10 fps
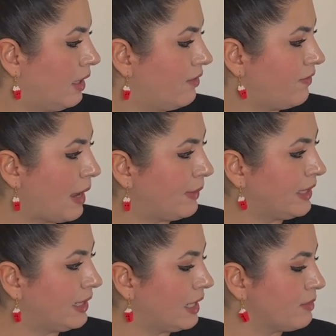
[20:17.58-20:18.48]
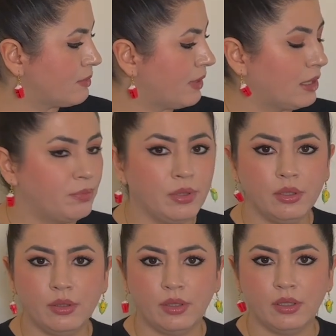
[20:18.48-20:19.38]
Family names made
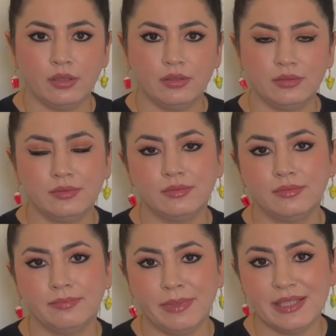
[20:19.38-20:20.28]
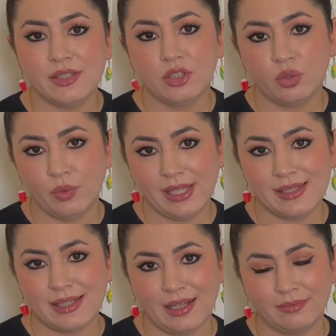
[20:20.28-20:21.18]
plural. Mr.
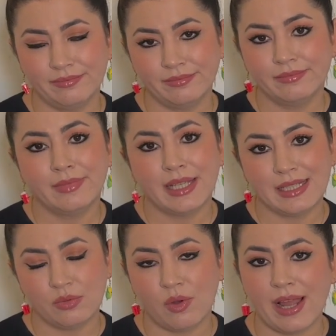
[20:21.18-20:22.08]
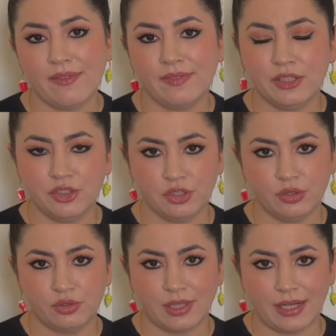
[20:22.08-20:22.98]
Wilson, his wife and
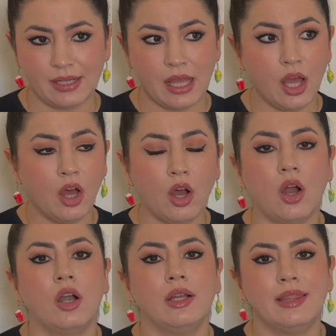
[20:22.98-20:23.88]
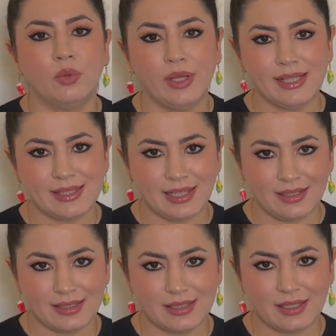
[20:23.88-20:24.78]
children are the
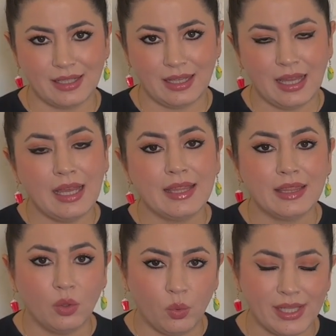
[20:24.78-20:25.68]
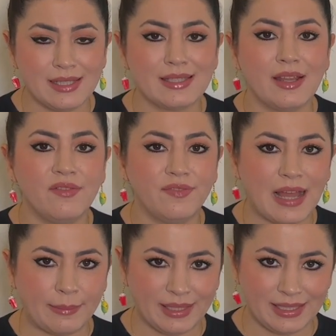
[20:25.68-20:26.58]
Wilsons, the Wilson
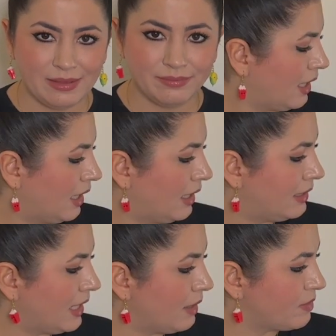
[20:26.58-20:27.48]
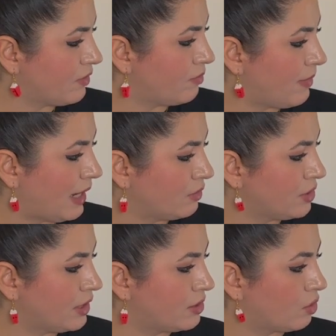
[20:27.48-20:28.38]
family. Names of
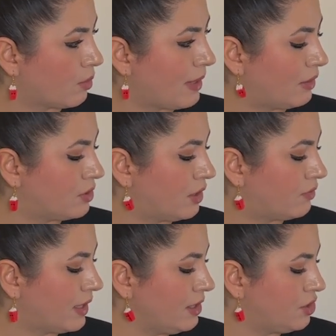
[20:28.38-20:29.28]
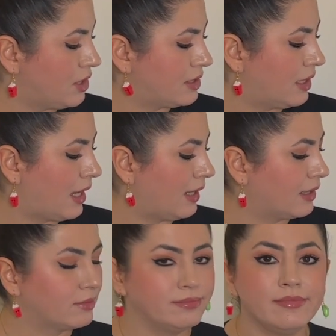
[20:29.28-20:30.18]
mountains or mountain ranges
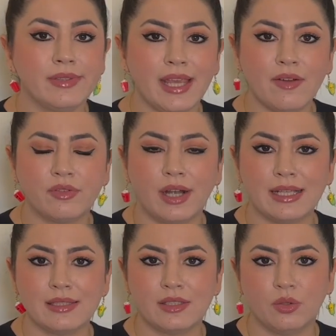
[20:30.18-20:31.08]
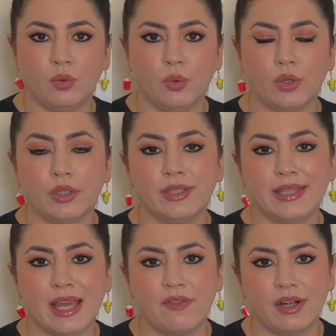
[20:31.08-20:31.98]
like the Everest or
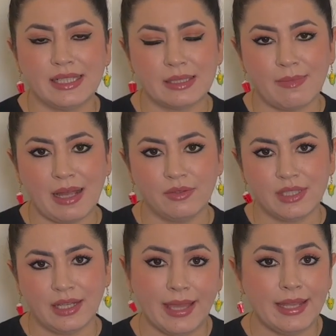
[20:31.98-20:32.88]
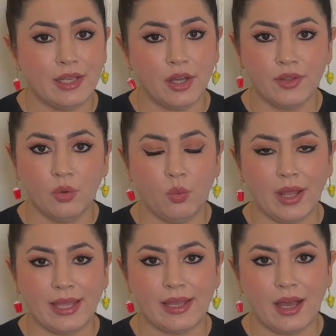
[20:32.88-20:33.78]
the Everest Mountain. Another
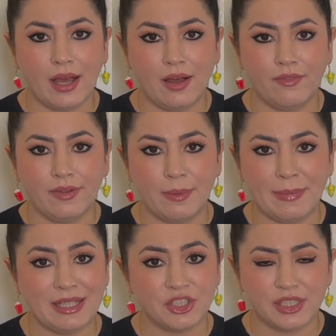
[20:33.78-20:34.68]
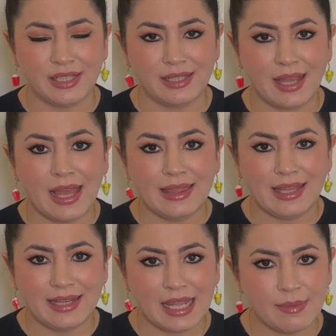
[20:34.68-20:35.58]
way of mentioning the
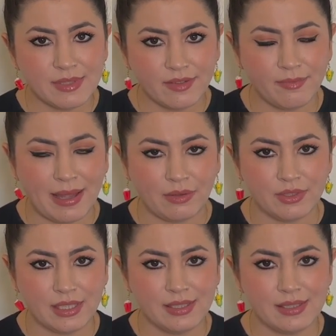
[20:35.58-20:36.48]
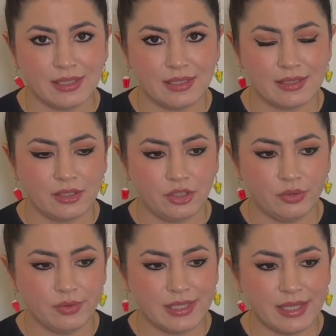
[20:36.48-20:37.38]
names of mountains is
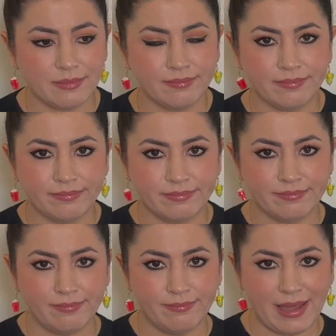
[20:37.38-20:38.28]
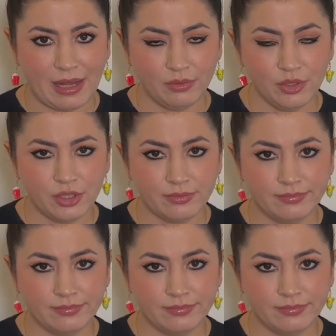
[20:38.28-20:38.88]
using Mount